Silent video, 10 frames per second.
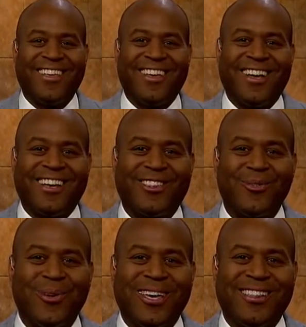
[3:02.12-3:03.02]
I like the
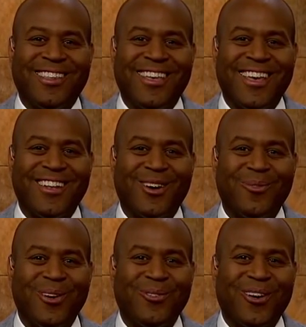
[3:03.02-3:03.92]
wink at the end. Now,
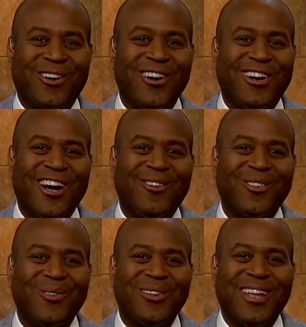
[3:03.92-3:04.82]
Bridgewater hung out with
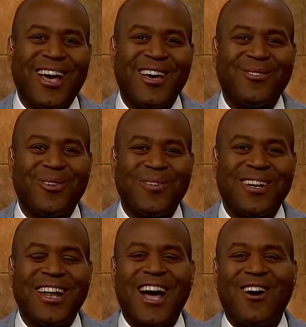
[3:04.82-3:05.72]
Obadiah for about
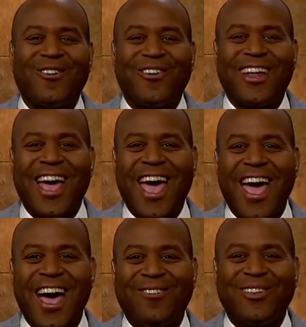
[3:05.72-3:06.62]
an hour and a
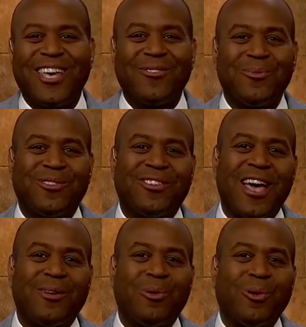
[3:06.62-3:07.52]
half and gave him a
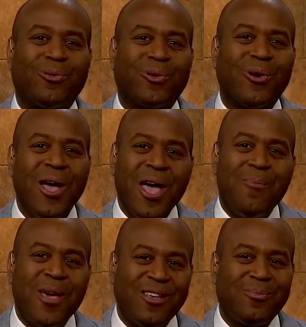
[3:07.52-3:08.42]
signed poster,
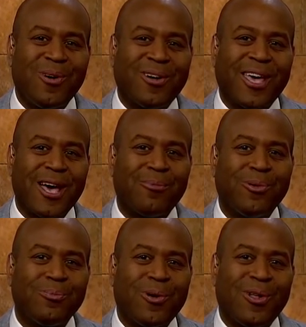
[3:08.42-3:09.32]
baseball cap,
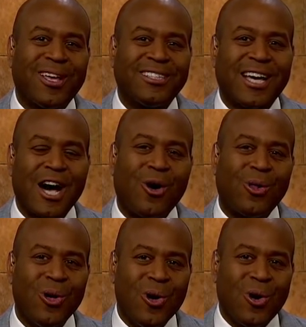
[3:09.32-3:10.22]
football, and towel.
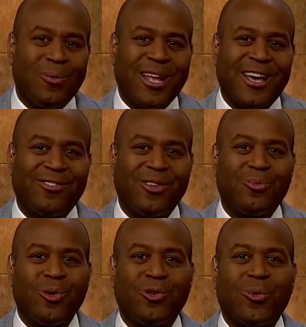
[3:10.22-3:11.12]
Obadiah says
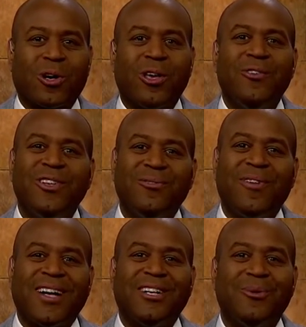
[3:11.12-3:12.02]
Bridgewater even
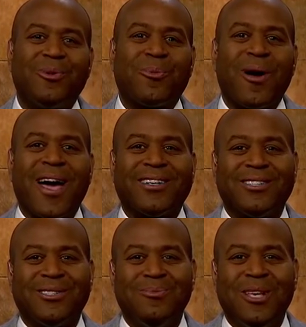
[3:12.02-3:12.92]
invited him to practice
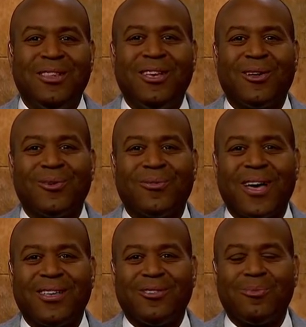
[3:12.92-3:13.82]
to meet the other
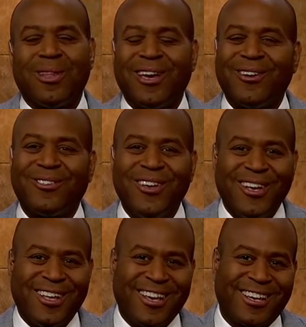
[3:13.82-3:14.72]
Vikings players.
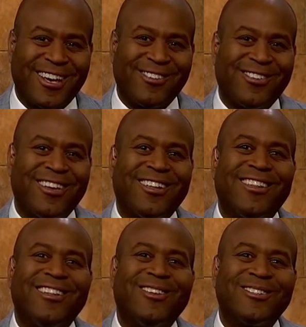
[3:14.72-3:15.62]
Like I said,
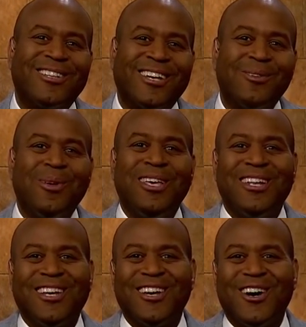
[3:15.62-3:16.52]
it looks like the
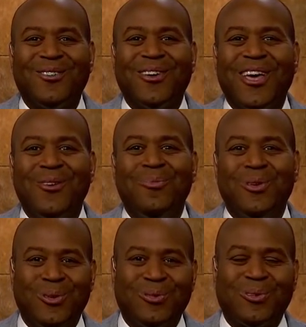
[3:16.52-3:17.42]
beginning of a
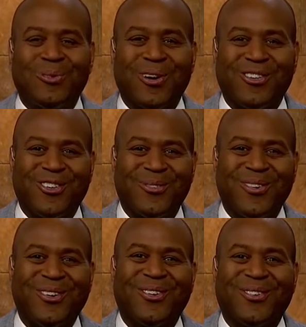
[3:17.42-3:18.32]
beautiful friendship. Oh,
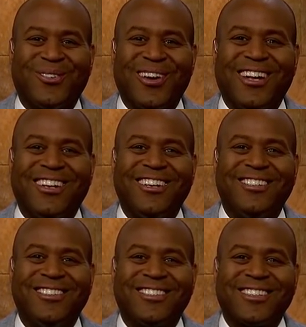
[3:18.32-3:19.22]
my goodness. Randy.
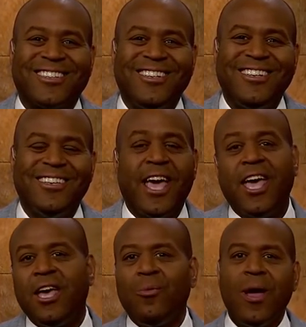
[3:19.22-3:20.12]
Quite the future. And
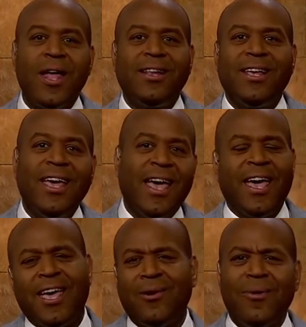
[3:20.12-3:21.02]
hey, that's Randy. How,
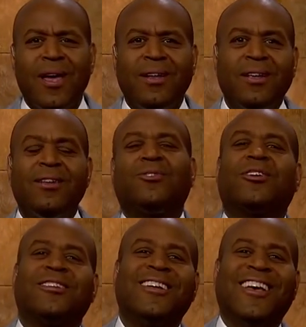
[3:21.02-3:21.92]
hey, Randy. No,
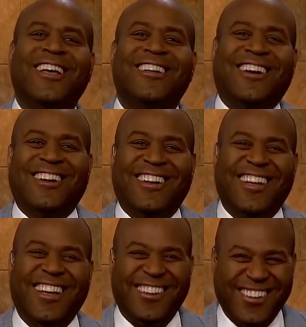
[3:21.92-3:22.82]
don't you want to come to,
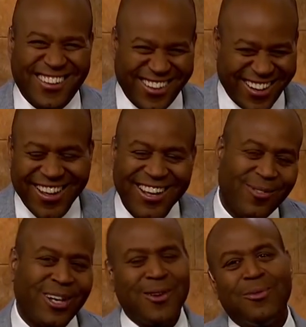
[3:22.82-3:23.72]
the, want
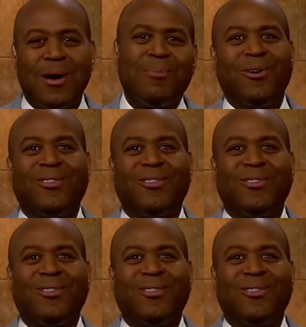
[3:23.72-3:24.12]
to, come to my This birthday?